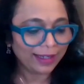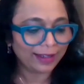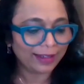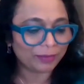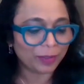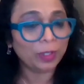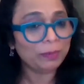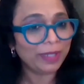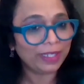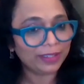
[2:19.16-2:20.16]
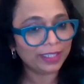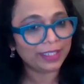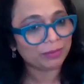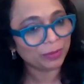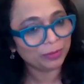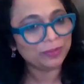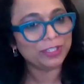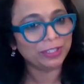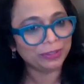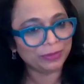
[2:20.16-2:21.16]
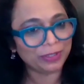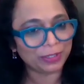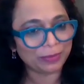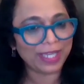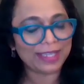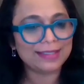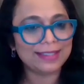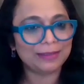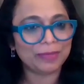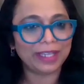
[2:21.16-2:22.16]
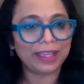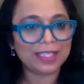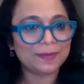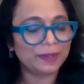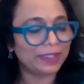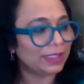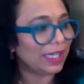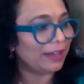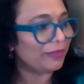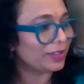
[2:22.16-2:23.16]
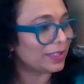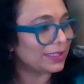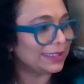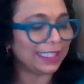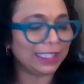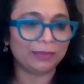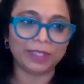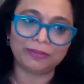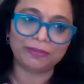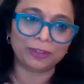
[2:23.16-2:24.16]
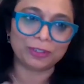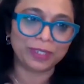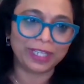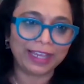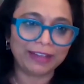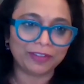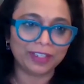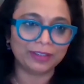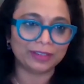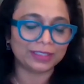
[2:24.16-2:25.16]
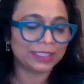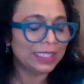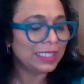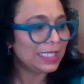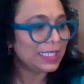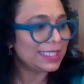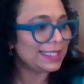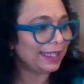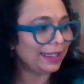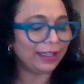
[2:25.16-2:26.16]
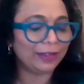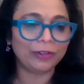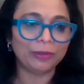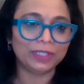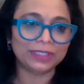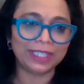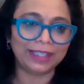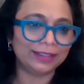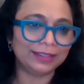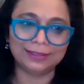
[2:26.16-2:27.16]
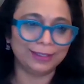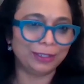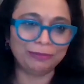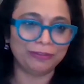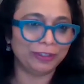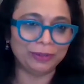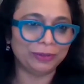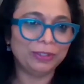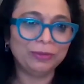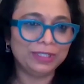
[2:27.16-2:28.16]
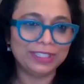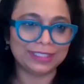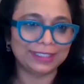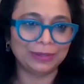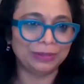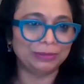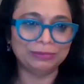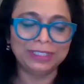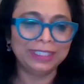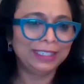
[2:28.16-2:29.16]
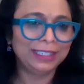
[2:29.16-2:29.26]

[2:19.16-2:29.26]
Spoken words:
Got married and moved to US. And my husband, after seeing me for 2.5 years, staying at home, he's like, this is not for you. You will just go